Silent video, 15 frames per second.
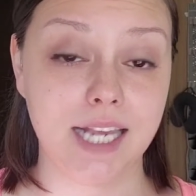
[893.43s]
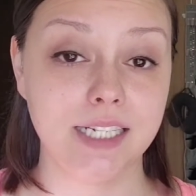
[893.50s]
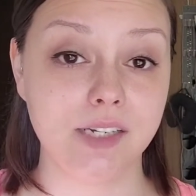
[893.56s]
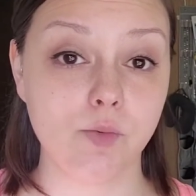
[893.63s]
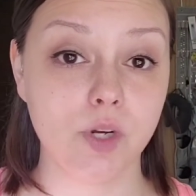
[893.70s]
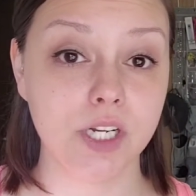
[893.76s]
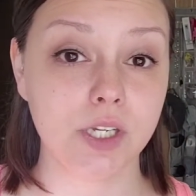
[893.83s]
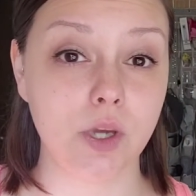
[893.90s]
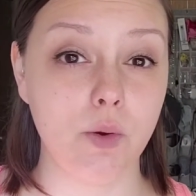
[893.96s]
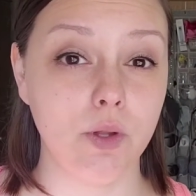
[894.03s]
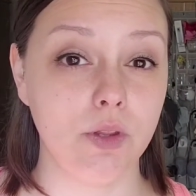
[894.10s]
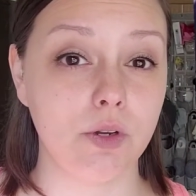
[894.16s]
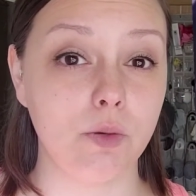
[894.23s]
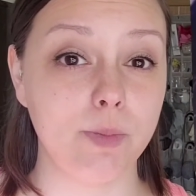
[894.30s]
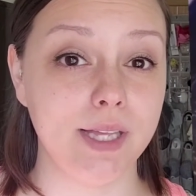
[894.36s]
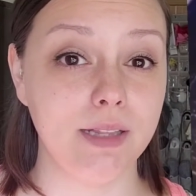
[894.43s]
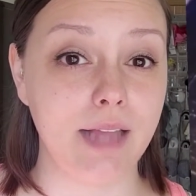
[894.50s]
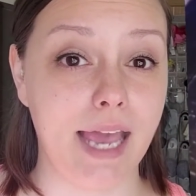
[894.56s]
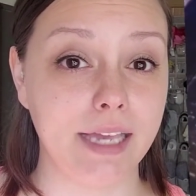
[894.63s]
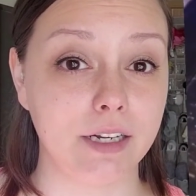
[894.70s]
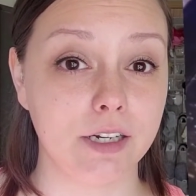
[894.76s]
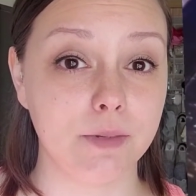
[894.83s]
I did want to go a little bit
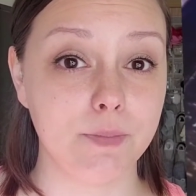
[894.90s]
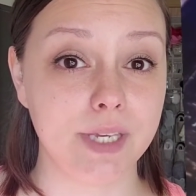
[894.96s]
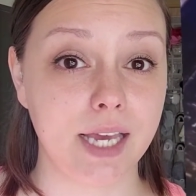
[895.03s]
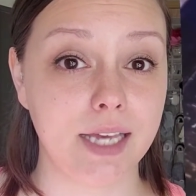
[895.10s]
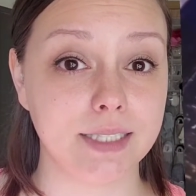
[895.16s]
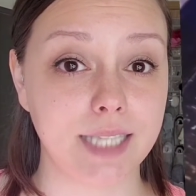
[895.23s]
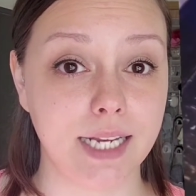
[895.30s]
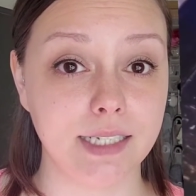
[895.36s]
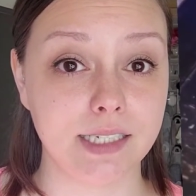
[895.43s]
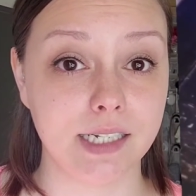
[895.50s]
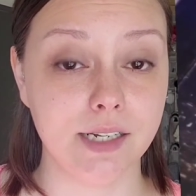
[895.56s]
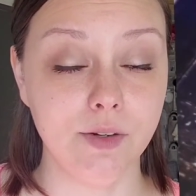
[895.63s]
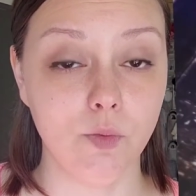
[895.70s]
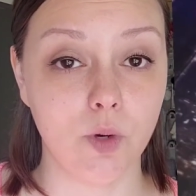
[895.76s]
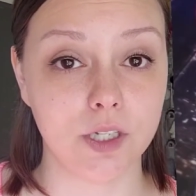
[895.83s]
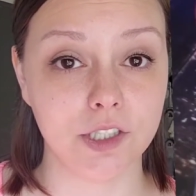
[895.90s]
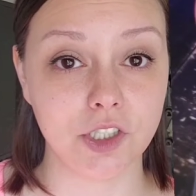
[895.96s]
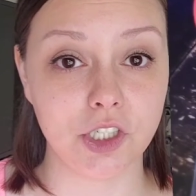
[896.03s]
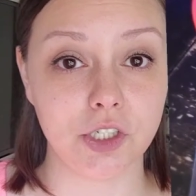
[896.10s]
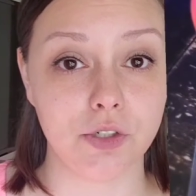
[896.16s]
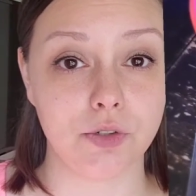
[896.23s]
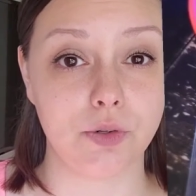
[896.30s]
lighter because I didn't want
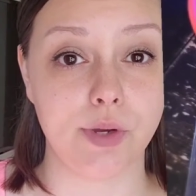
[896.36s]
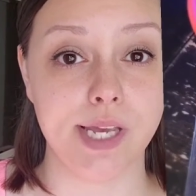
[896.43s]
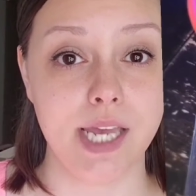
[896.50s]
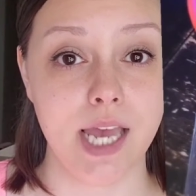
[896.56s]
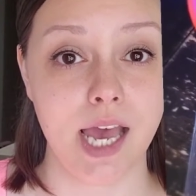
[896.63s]
to